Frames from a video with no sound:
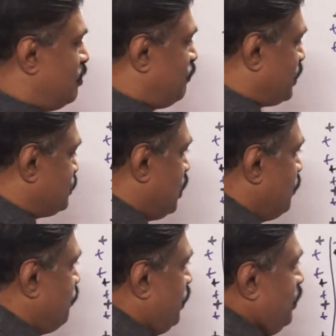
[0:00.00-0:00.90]
For
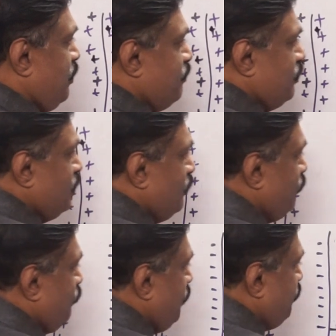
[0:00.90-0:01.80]
example,
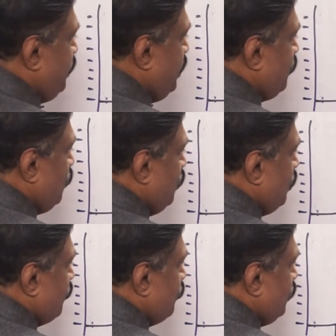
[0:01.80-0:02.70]
50 coulomb.